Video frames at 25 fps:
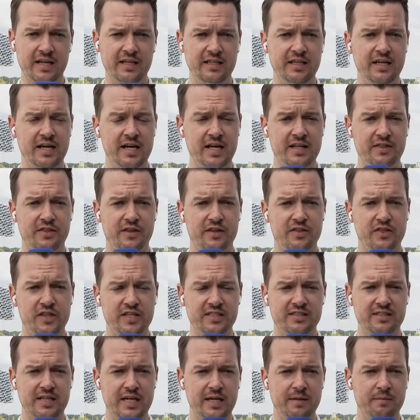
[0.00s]
He had the
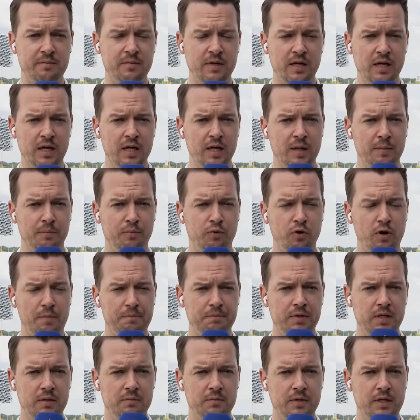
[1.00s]
same
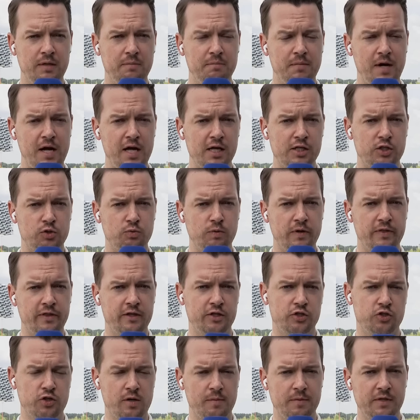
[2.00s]
problem in March when the
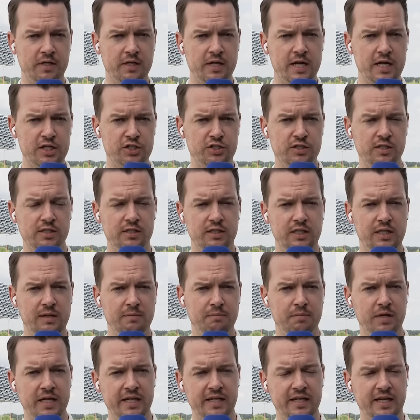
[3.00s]
German national team
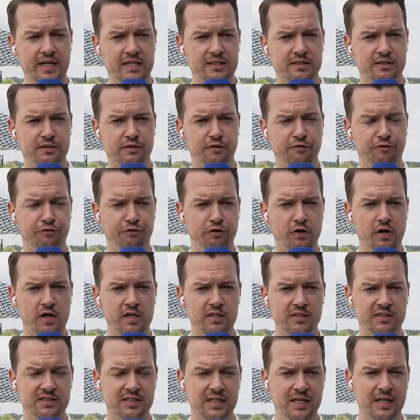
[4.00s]
played against
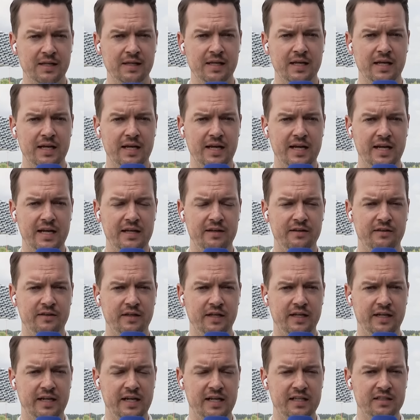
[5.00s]
France and
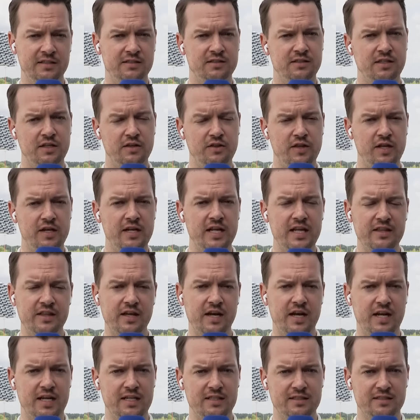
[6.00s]
against the
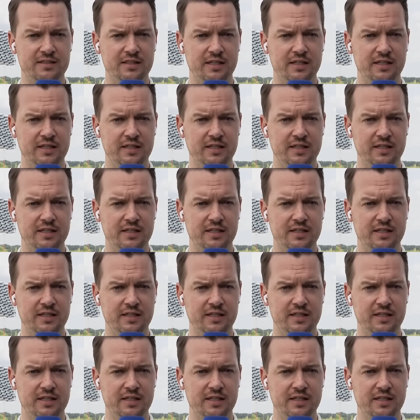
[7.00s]
Netherlands.